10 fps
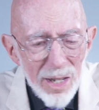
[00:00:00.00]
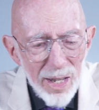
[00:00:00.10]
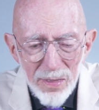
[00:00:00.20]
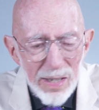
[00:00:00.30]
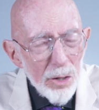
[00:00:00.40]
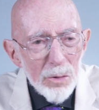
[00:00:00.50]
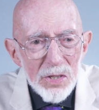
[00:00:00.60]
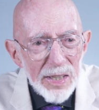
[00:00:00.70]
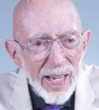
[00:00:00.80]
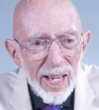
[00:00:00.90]
They don't
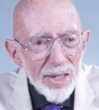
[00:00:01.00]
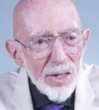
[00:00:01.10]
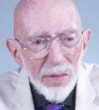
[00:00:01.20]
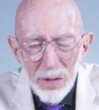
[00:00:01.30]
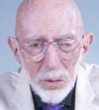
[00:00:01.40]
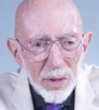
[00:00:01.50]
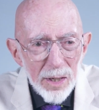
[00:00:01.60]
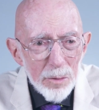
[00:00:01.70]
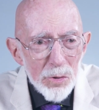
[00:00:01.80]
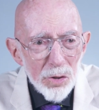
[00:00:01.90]
scatter, they don't
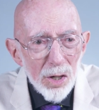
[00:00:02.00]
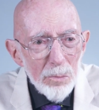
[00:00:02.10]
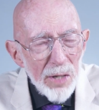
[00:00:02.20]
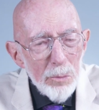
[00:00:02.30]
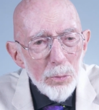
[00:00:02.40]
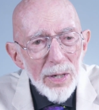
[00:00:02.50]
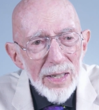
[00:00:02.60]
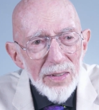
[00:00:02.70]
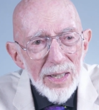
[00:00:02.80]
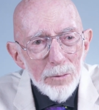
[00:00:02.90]
get absorbed, they
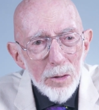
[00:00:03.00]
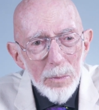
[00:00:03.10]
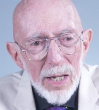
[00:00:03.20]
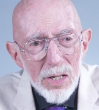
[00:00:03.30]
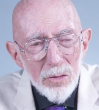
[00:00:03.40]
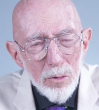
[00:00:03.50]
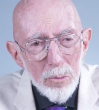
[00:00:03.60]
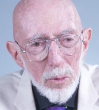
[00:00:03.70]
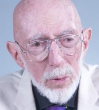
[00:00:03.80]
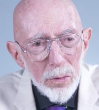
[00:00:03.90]
bring the information
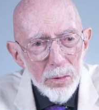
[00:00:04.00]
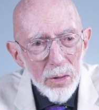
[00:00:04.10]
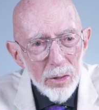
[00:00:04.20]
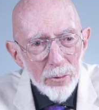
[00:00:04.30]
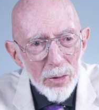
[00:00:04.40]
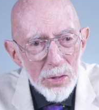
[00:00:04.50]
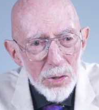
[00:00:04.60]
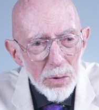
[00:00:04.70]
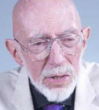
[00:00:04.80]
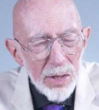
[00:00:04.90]
from the birth of the universe
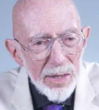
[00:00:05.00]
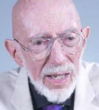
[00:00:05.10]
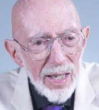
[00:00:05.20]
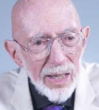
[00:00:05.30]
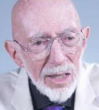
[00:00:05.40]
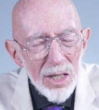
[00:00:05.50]
to us today.